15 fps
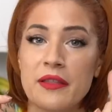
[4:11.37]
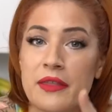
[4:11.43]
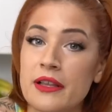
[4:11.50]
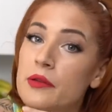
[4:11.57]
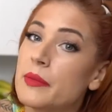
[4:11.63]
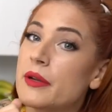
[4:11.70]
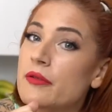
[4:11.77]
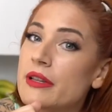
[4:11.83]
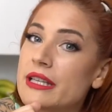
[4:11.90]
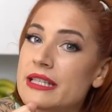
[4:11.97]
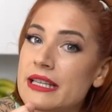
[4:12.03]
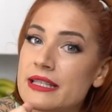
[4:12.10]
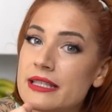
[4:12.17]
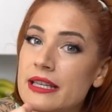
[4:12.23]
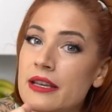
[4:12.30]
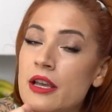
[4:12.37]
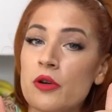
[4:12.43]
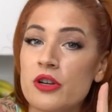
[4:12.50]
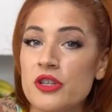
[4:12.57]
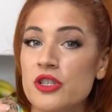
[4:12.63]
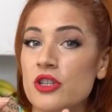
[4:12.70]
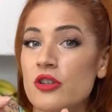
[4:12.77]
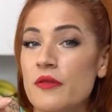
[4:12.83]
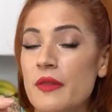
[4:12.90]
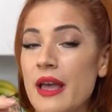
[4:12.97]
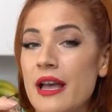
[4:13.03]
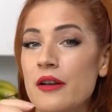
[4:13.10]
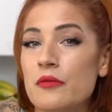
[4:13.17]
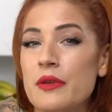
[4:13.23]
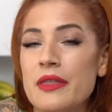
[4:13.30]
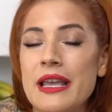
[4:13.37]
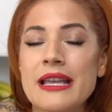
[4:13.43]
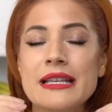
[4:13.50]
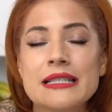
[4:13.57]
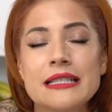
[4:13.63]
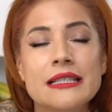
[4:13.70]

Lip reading: I think it'll be really tasty. We're gonna serve that with a